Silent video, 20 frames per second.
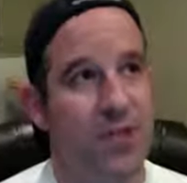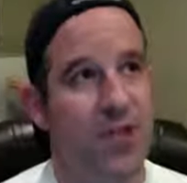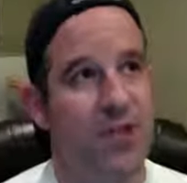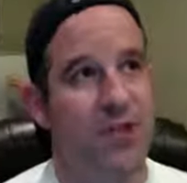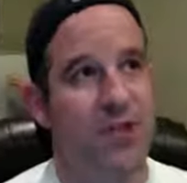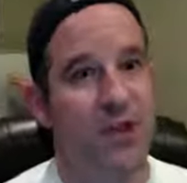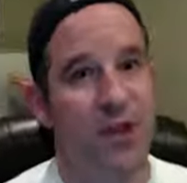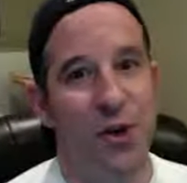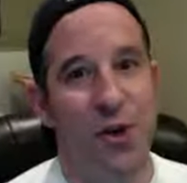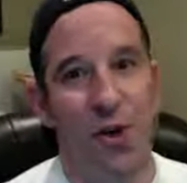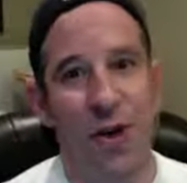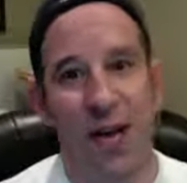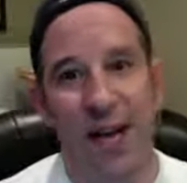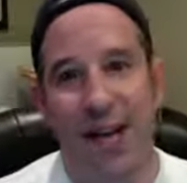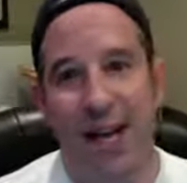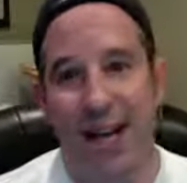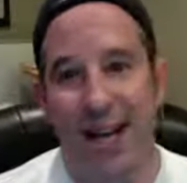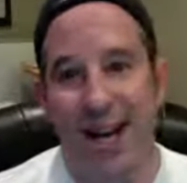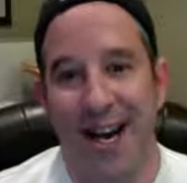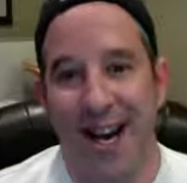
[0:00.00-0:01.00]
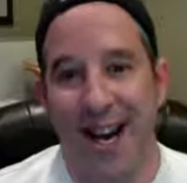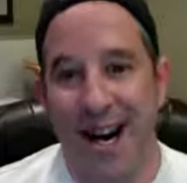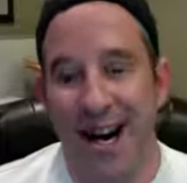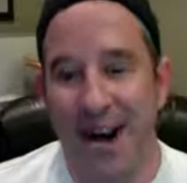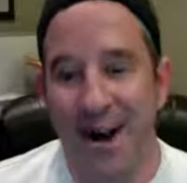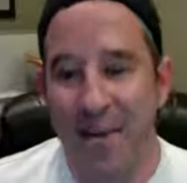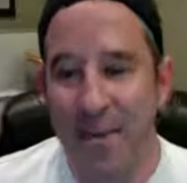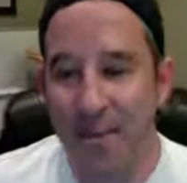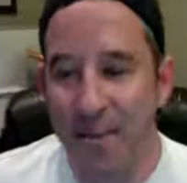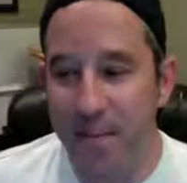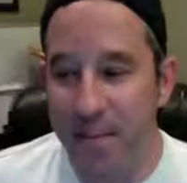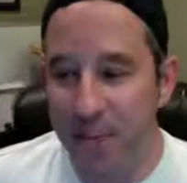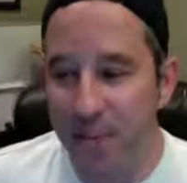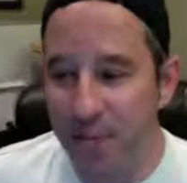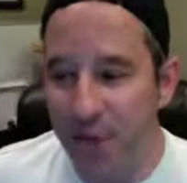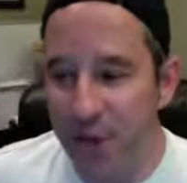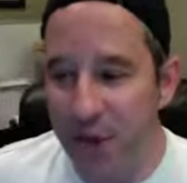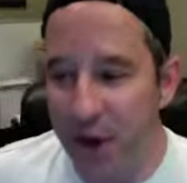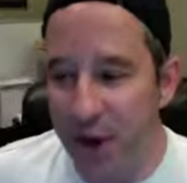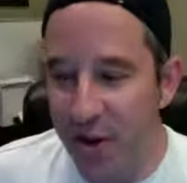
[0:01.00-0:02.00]
So
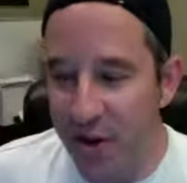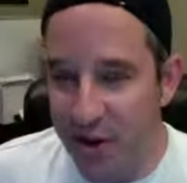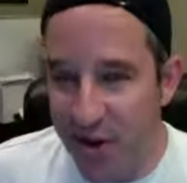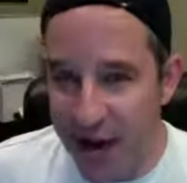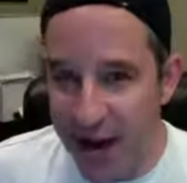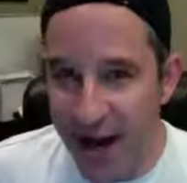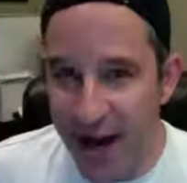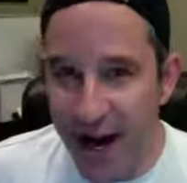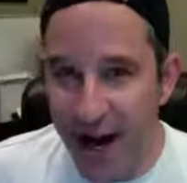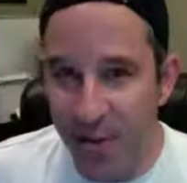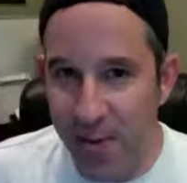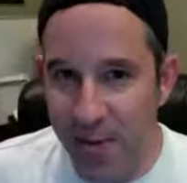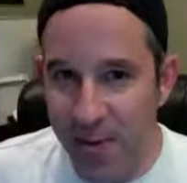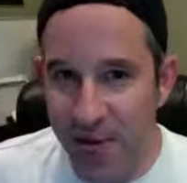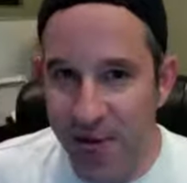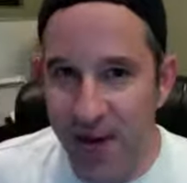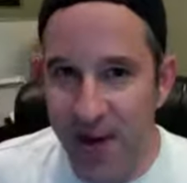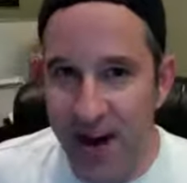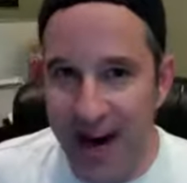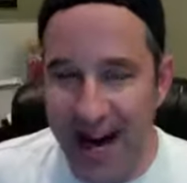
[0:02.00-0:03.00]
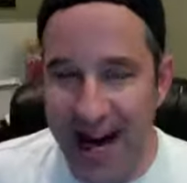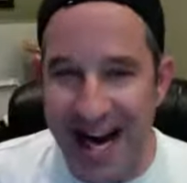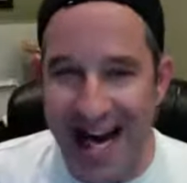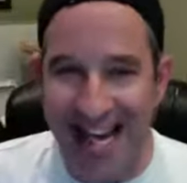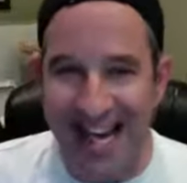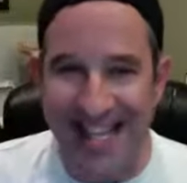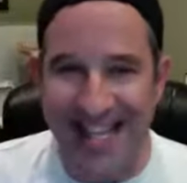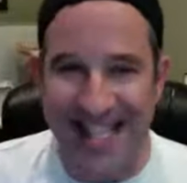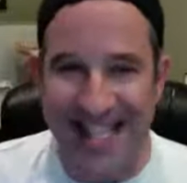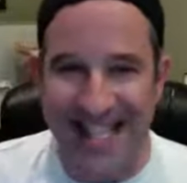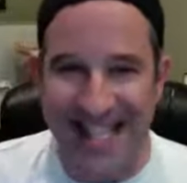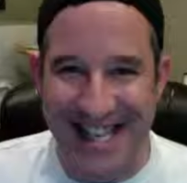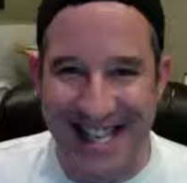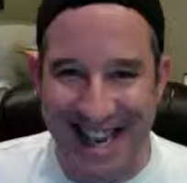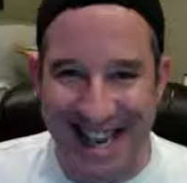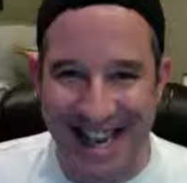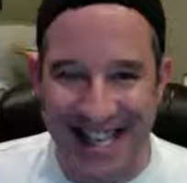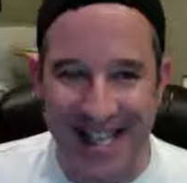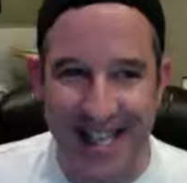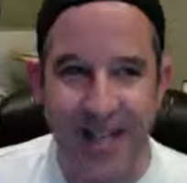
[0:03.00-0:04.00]
the other thing I would say is
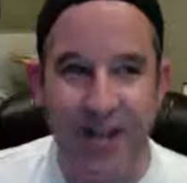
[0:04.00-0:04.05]
this,